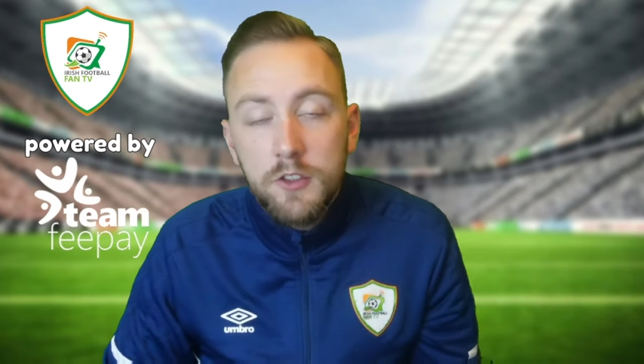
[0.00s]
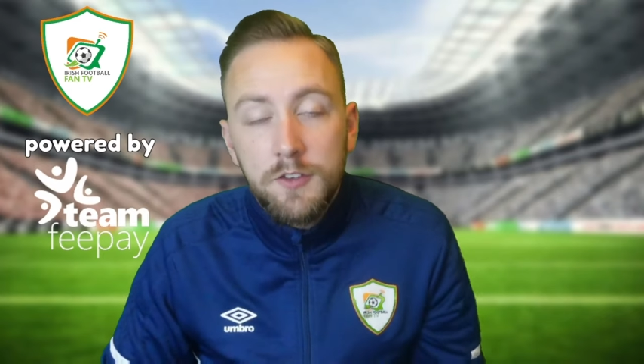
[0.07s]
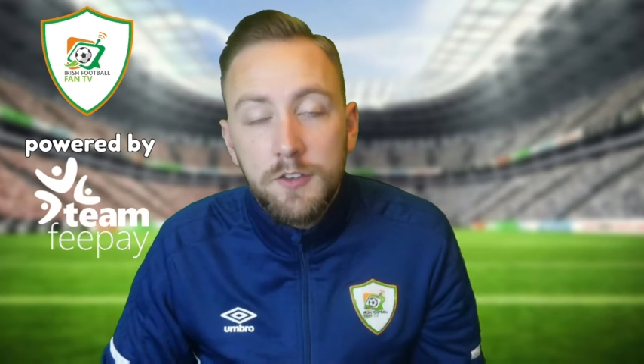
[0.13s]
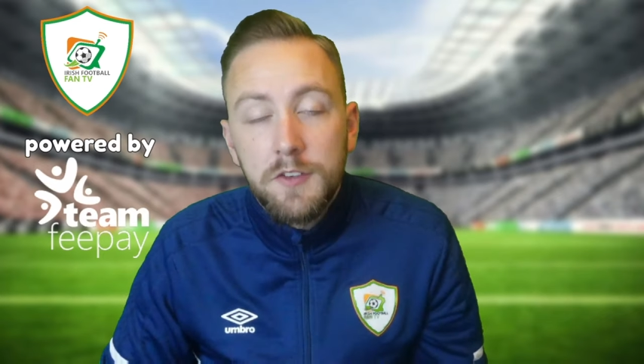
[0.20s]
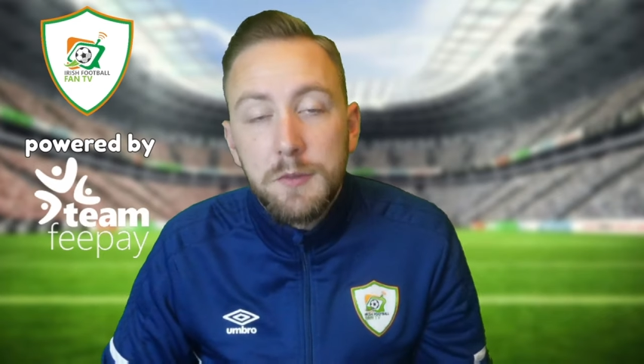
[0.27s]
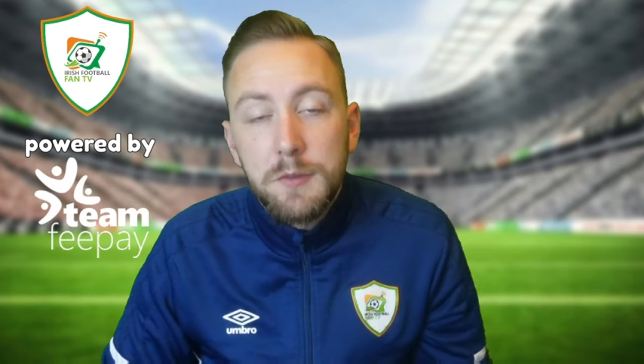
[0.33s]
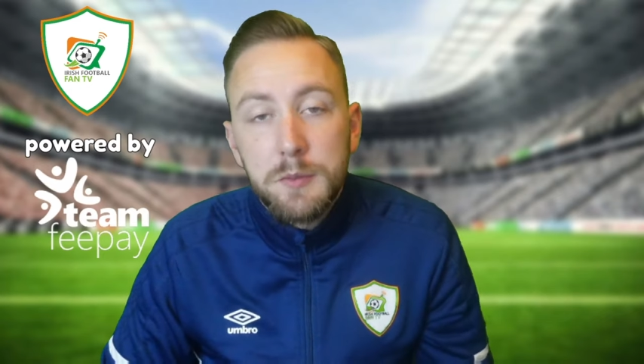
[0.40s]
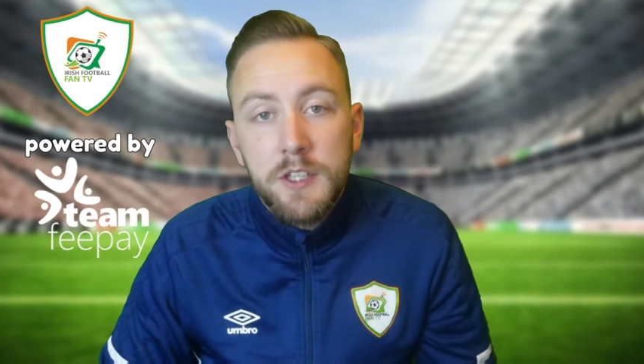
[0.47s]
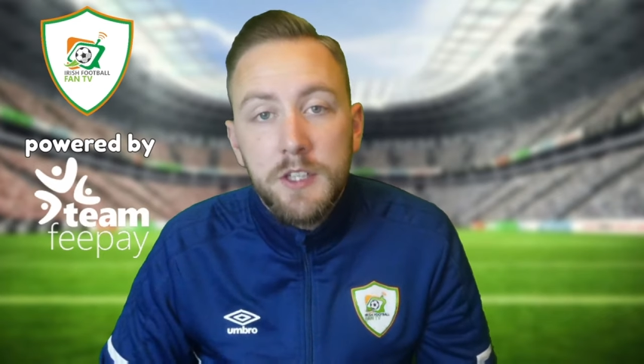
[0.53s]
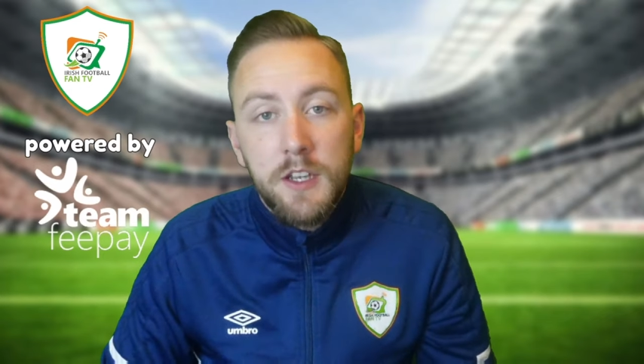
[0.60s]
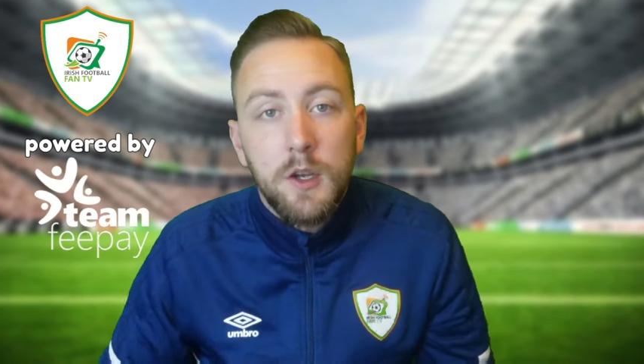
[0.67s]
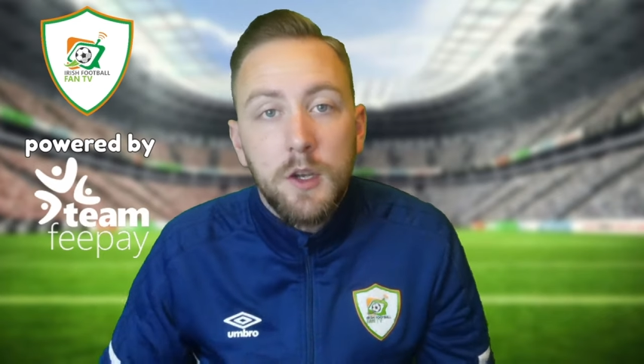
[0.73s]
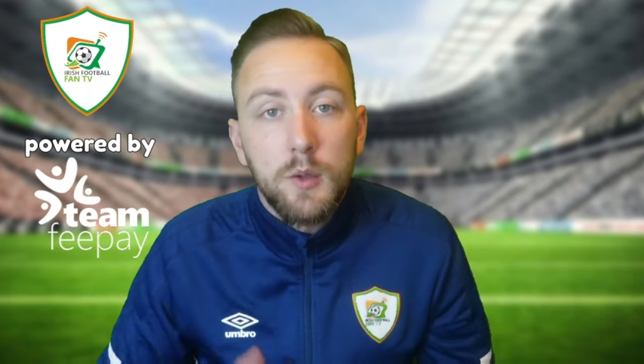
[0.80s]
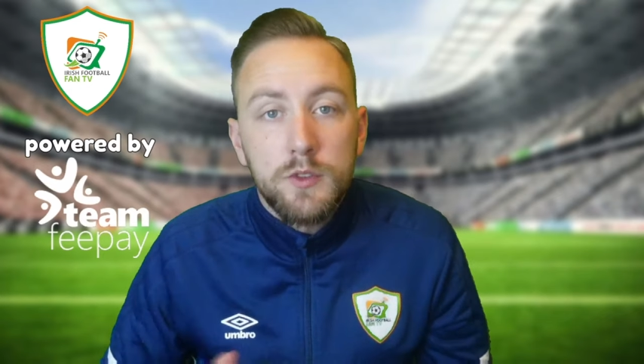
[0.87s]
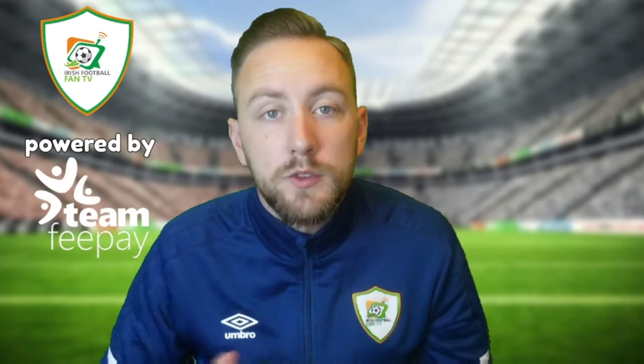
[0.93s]
the other
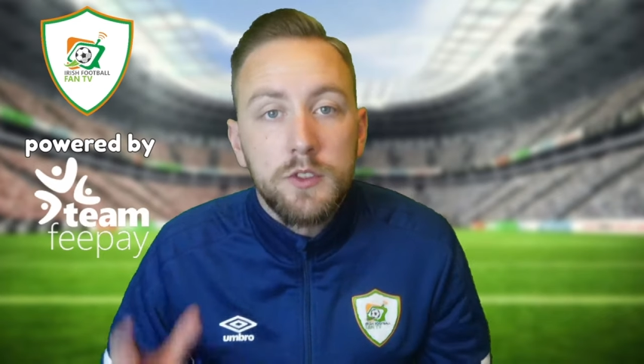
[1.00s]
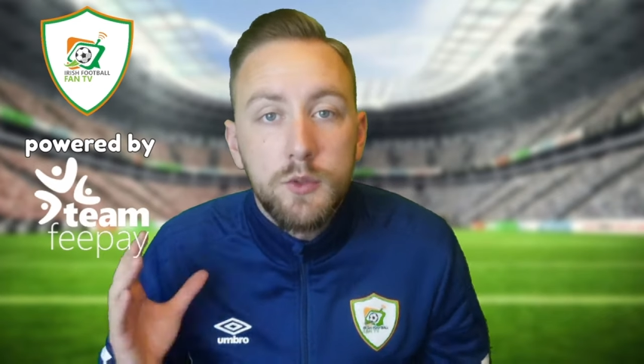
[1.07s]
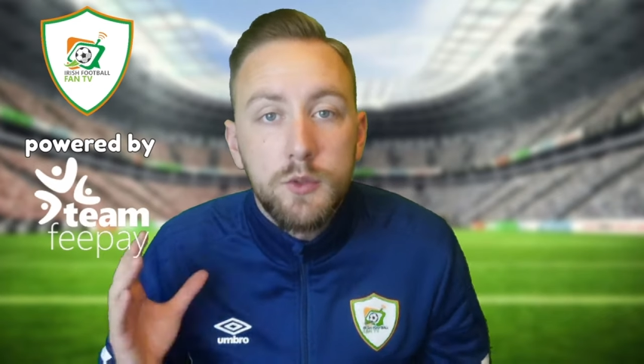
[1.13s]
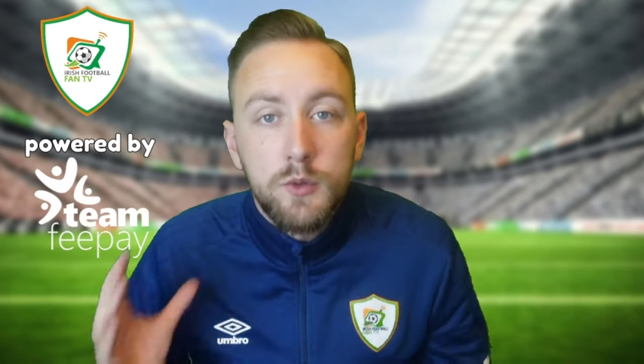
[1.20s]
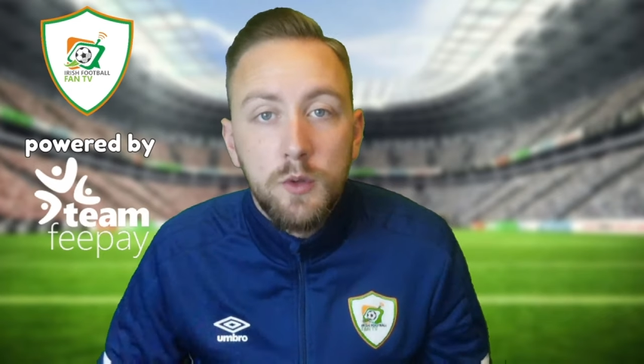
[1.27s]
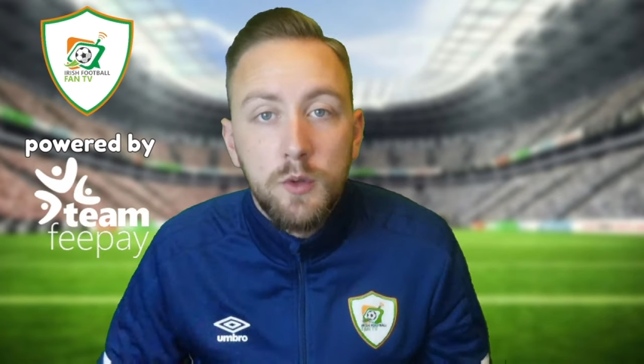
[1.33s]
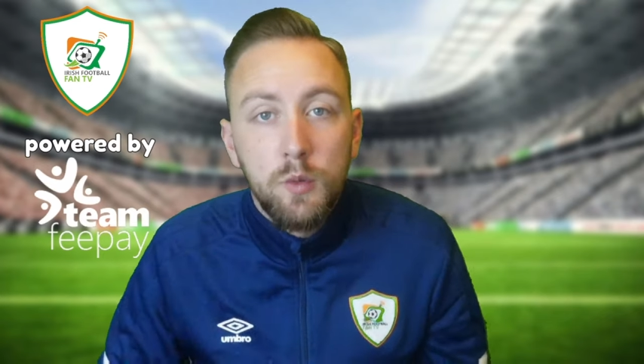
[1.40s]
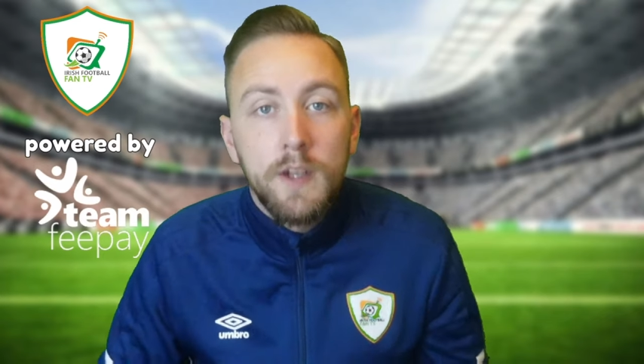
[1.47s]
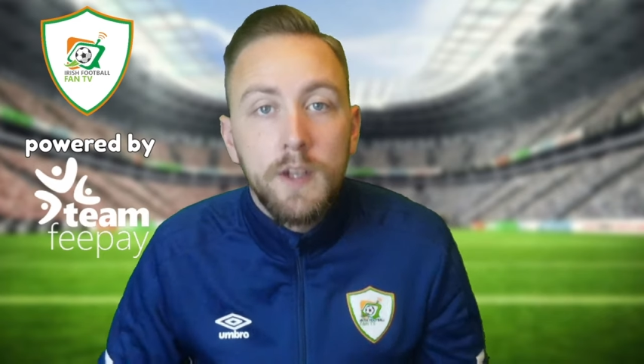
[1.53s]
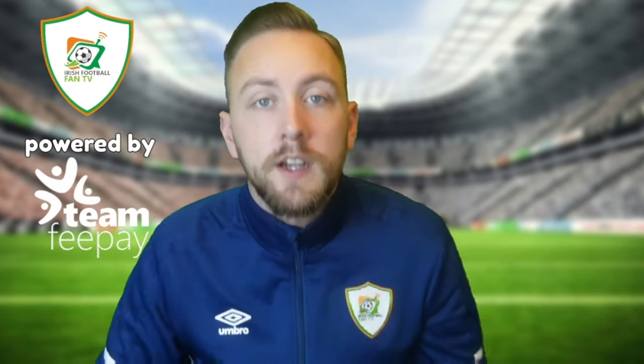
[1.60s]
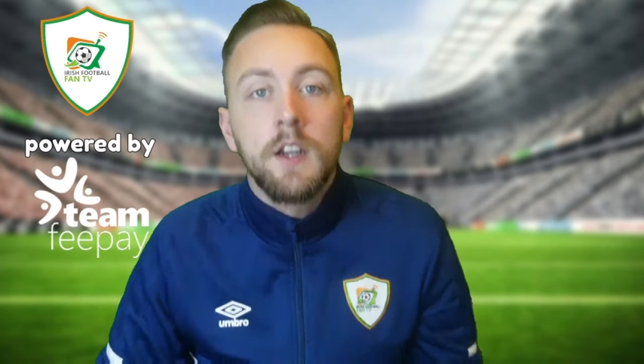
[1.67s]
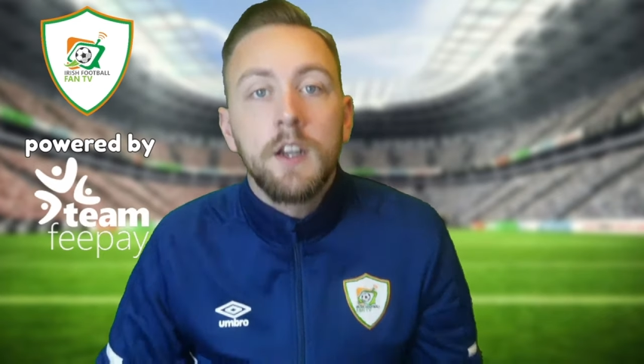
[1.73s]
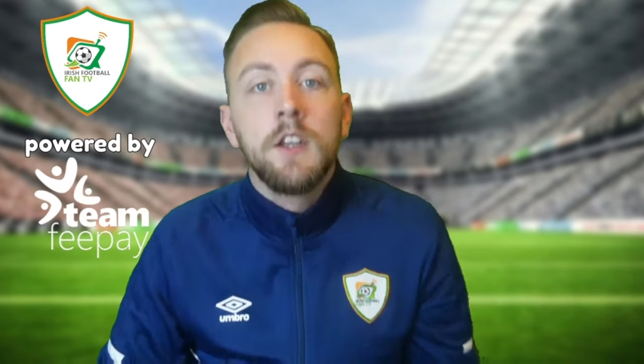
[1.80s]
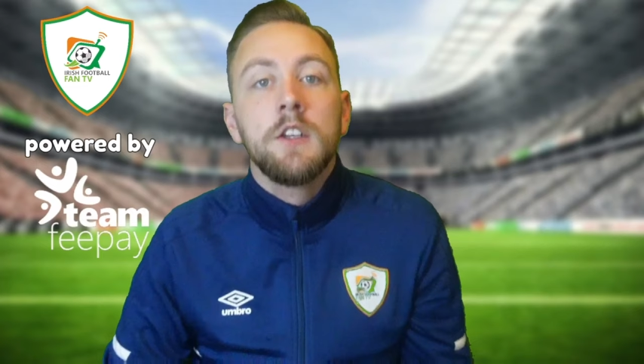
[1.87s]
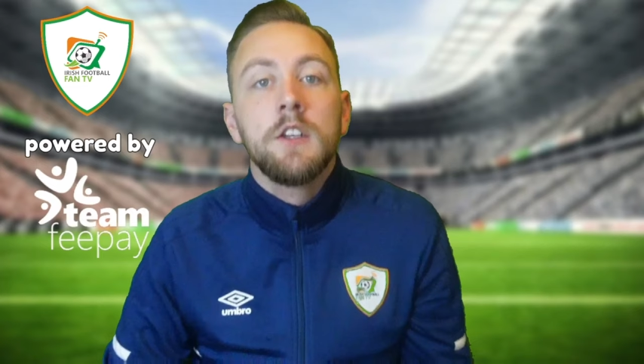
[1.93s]
50% goes to the winner.